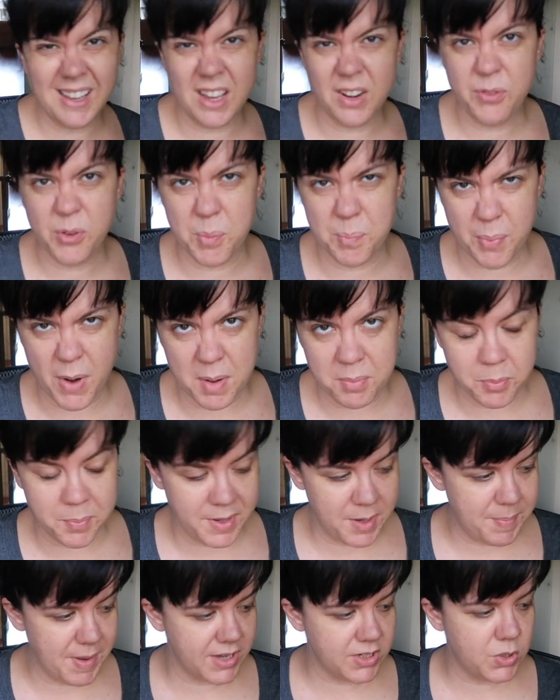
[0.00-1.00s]
again for
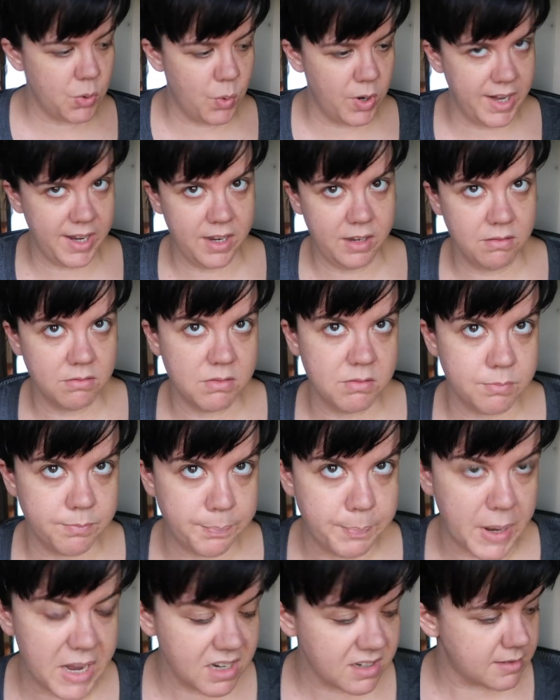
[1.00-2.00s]
probably about 20
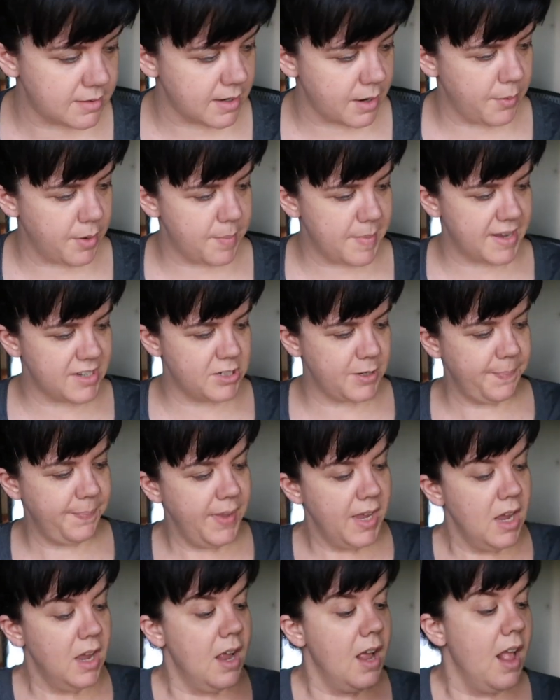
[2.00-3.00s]
bucks, I would
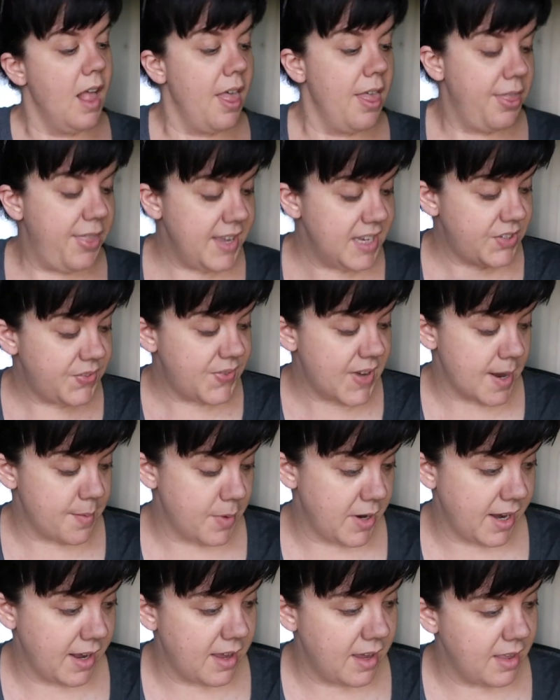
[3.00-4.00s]
imagine. This
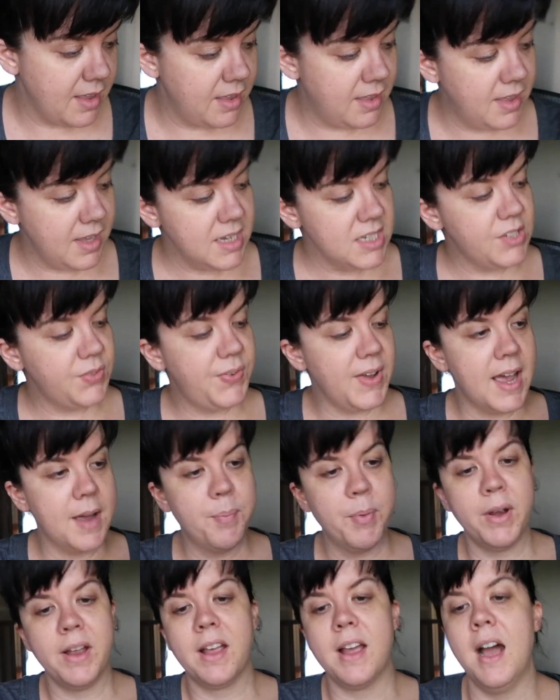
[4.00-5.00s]
fabric,
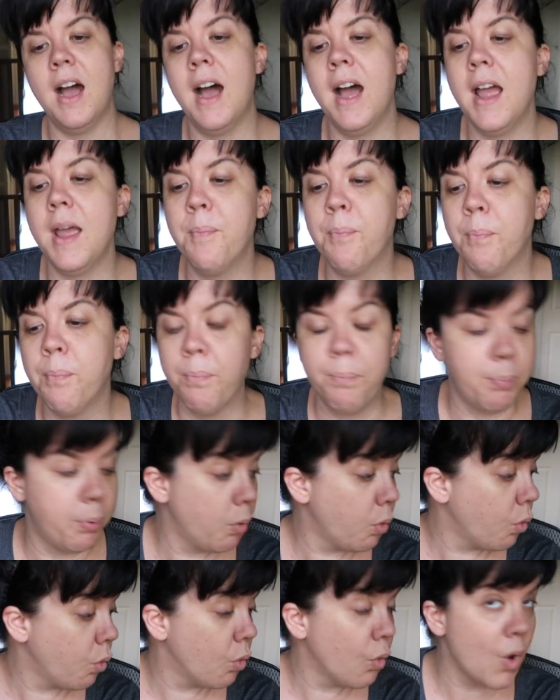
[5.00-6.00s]
I
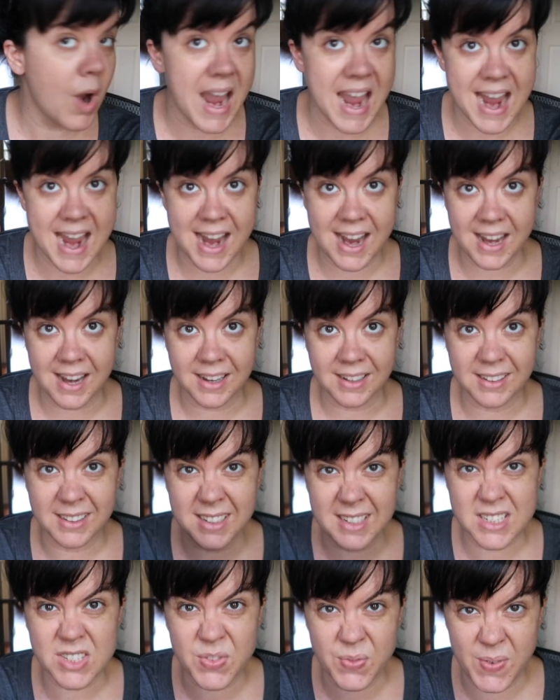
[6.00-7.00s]
pray
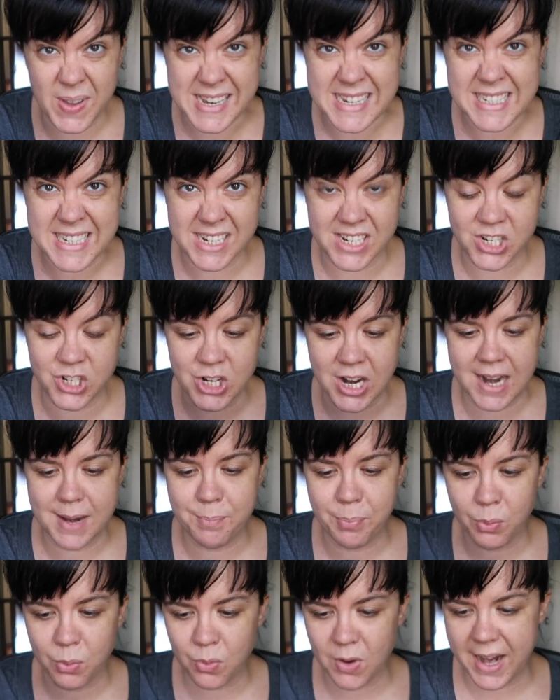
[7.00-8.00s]
is vintage. I
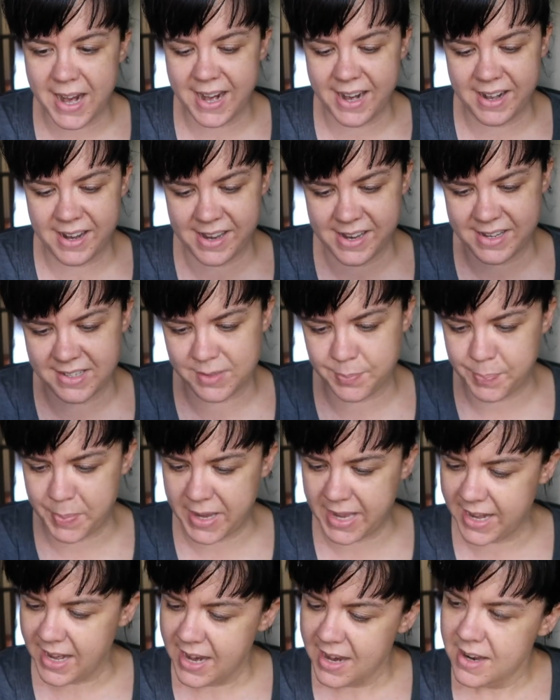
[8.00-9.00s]
pray it is,
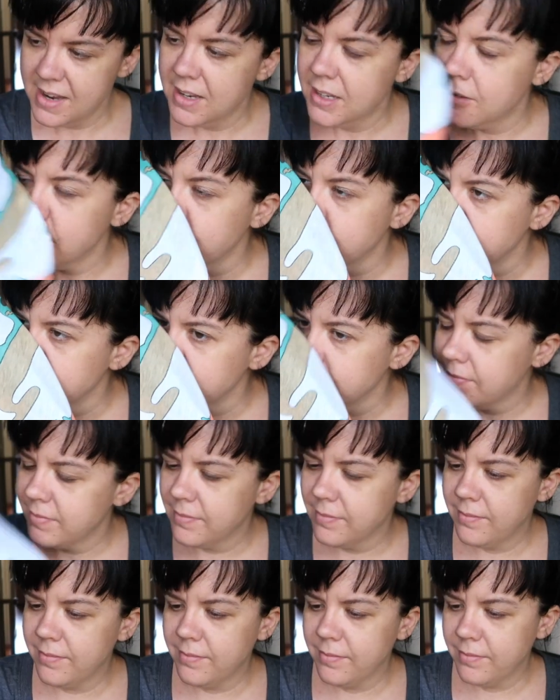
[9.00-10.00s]
but
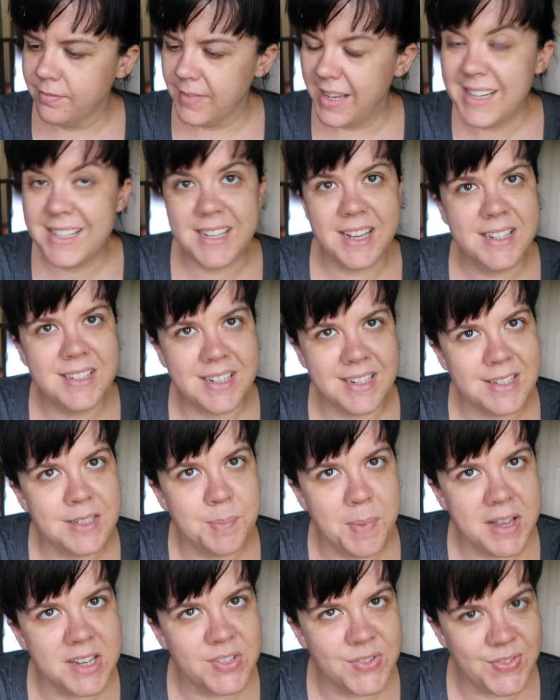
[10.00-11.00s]
it does, it
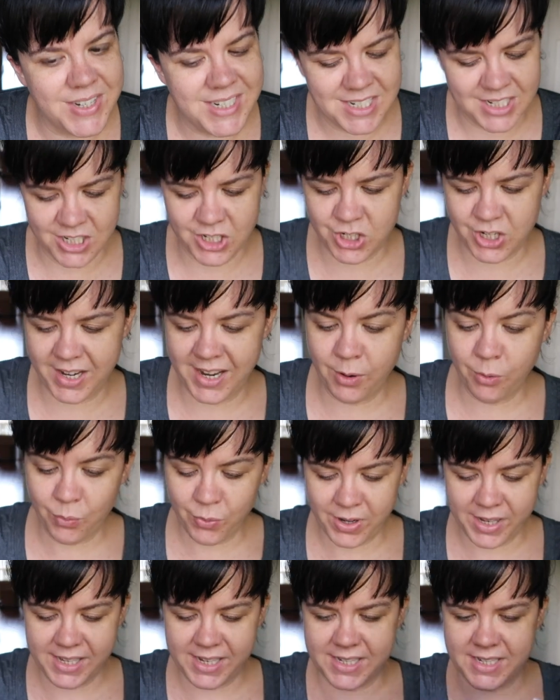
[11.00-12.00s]
smells vintage. It
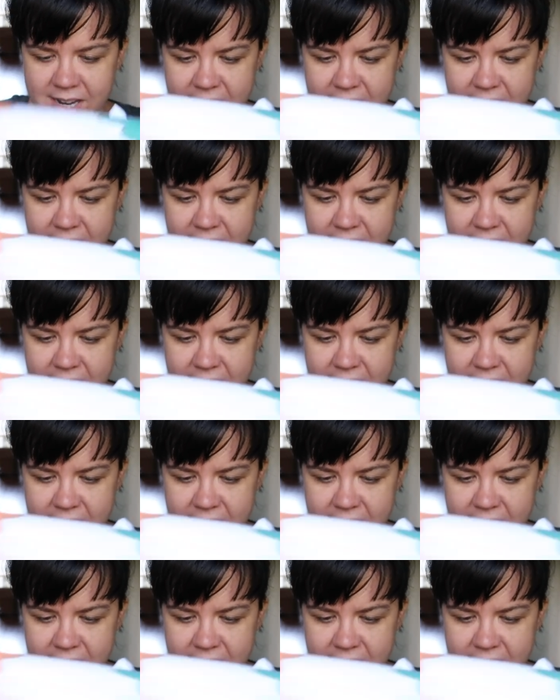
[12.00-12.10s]
really